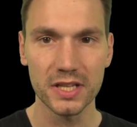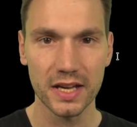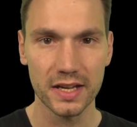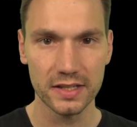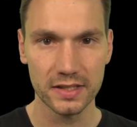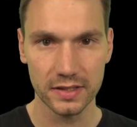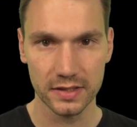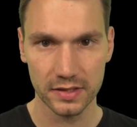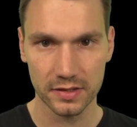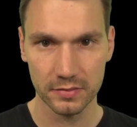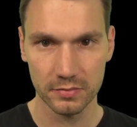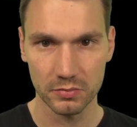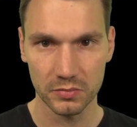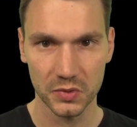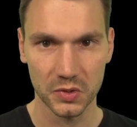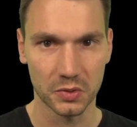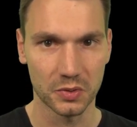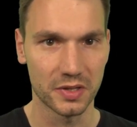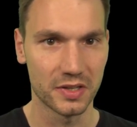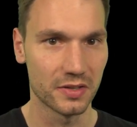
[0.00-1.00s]
tests.
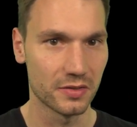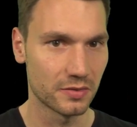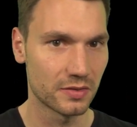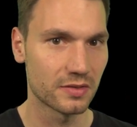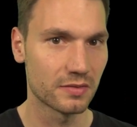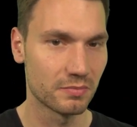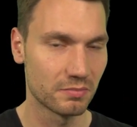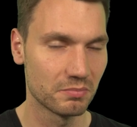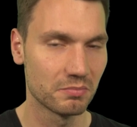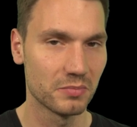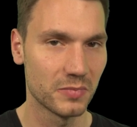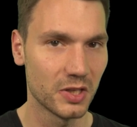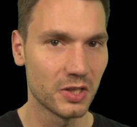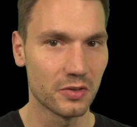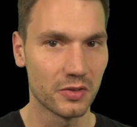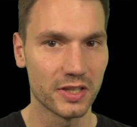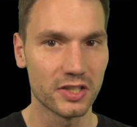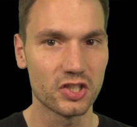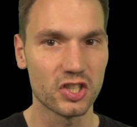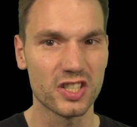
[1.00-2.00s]
So here,
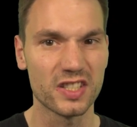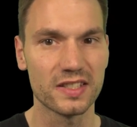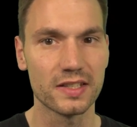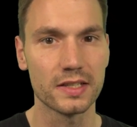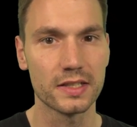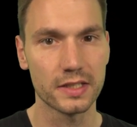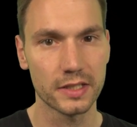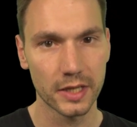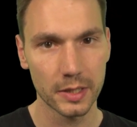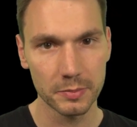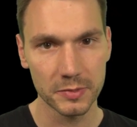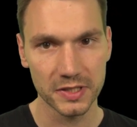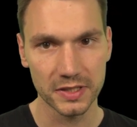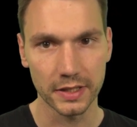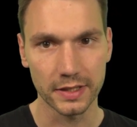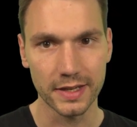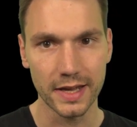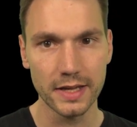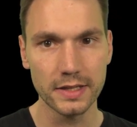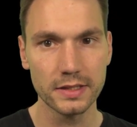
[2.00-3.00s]
it just skips
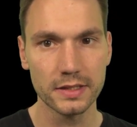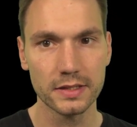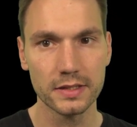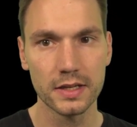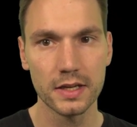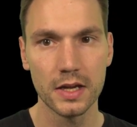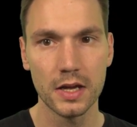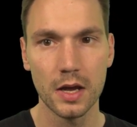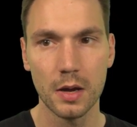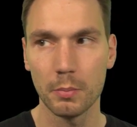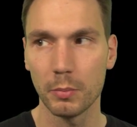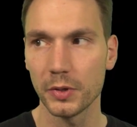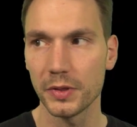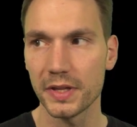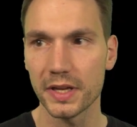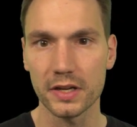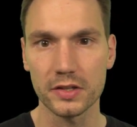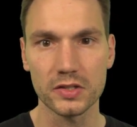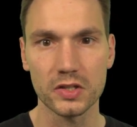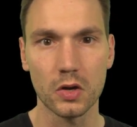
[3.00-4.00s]
the tests, but
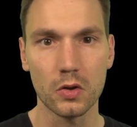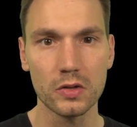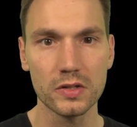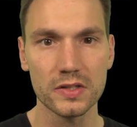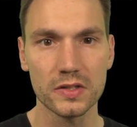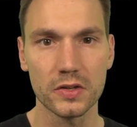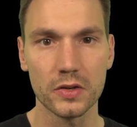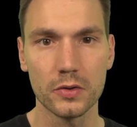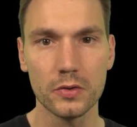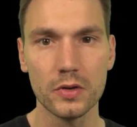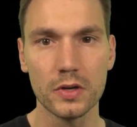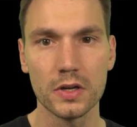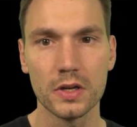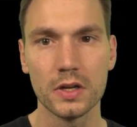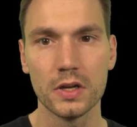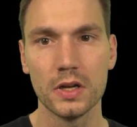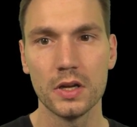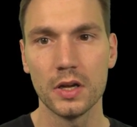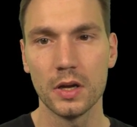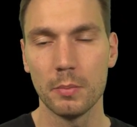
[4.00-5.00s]
there's also
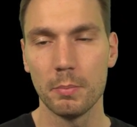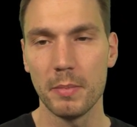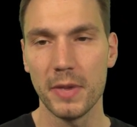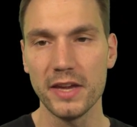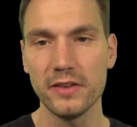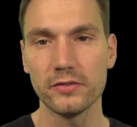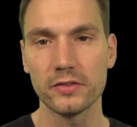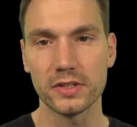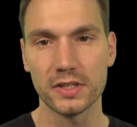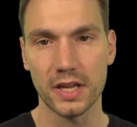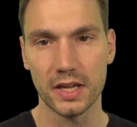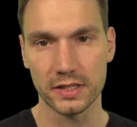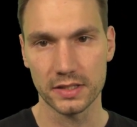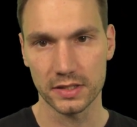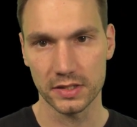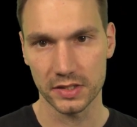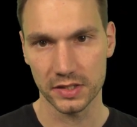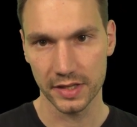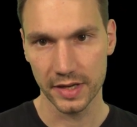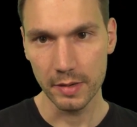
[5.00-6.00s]
Maven
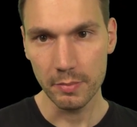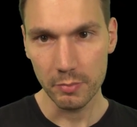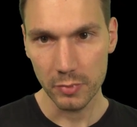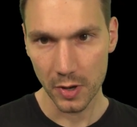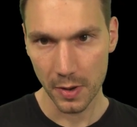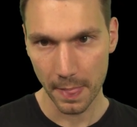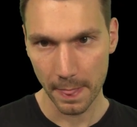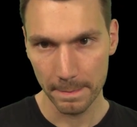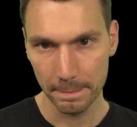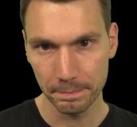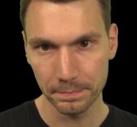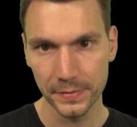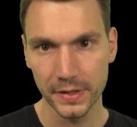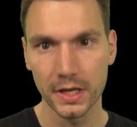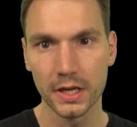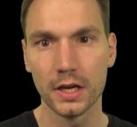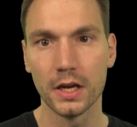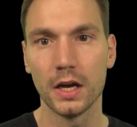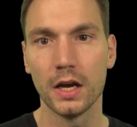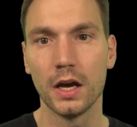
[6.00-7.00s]
test skip.
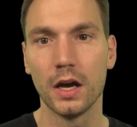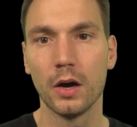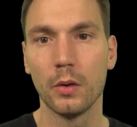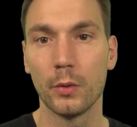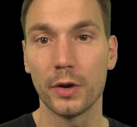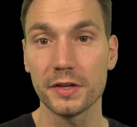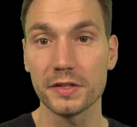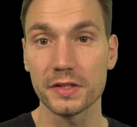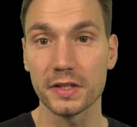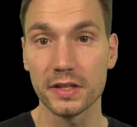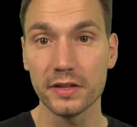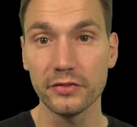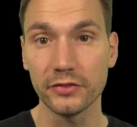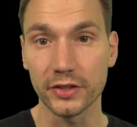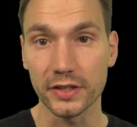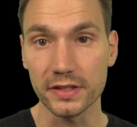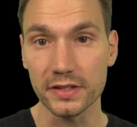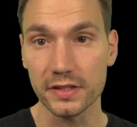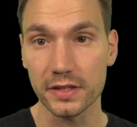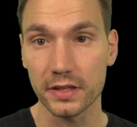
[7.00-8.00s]
Where's the
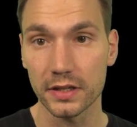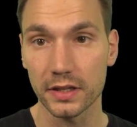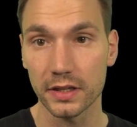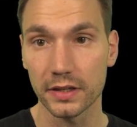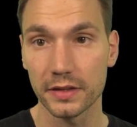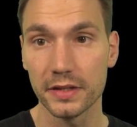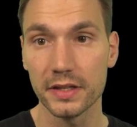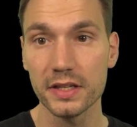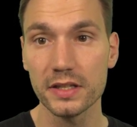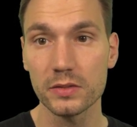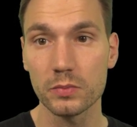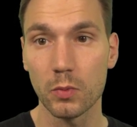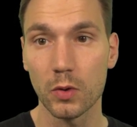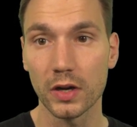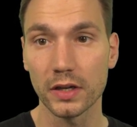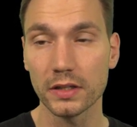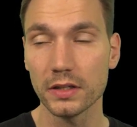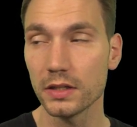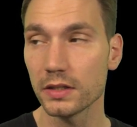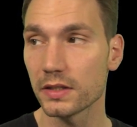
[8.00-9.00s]
difference? This
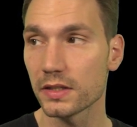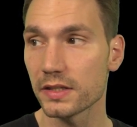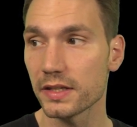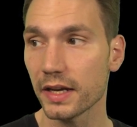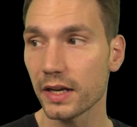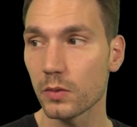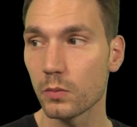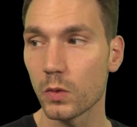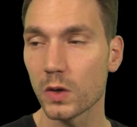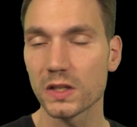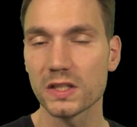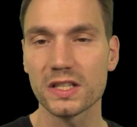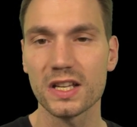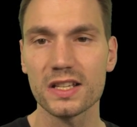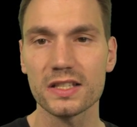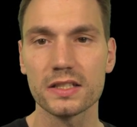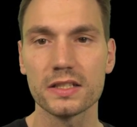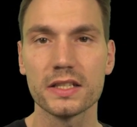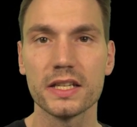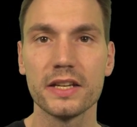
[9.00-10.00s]
one, the second one,
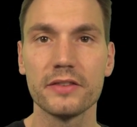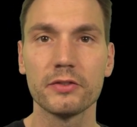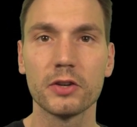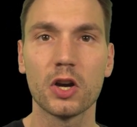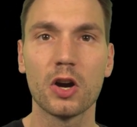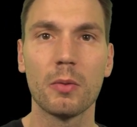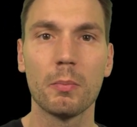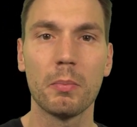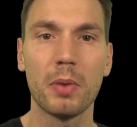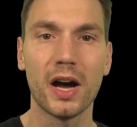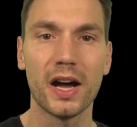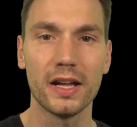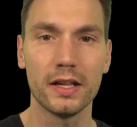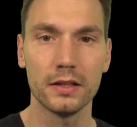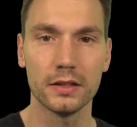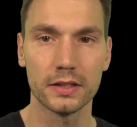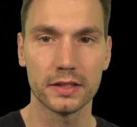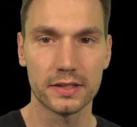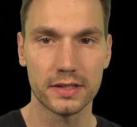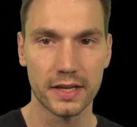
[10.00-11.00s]
doesn't even
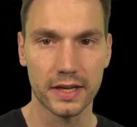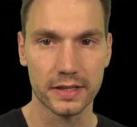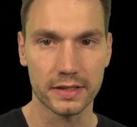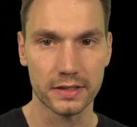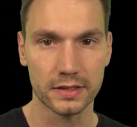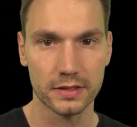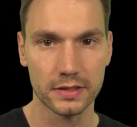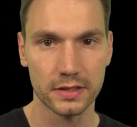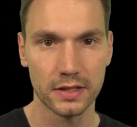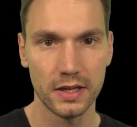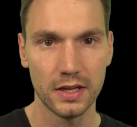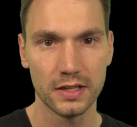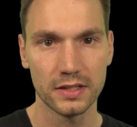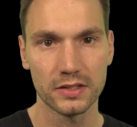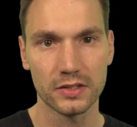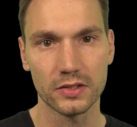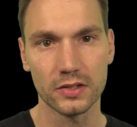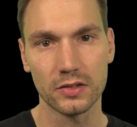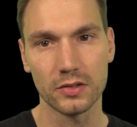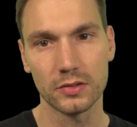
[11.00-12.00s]
compile the tests.
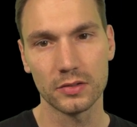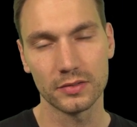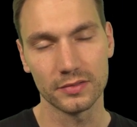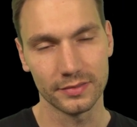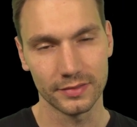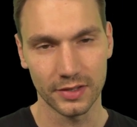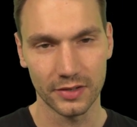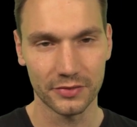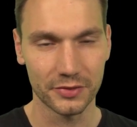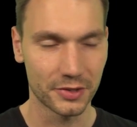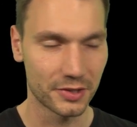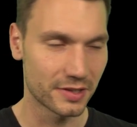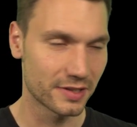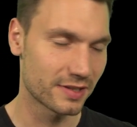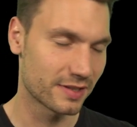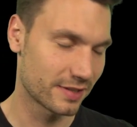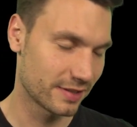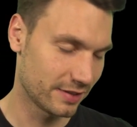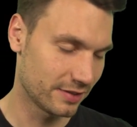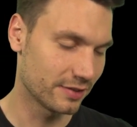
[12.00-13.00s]
So of
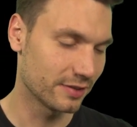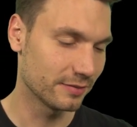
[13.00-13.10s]
course,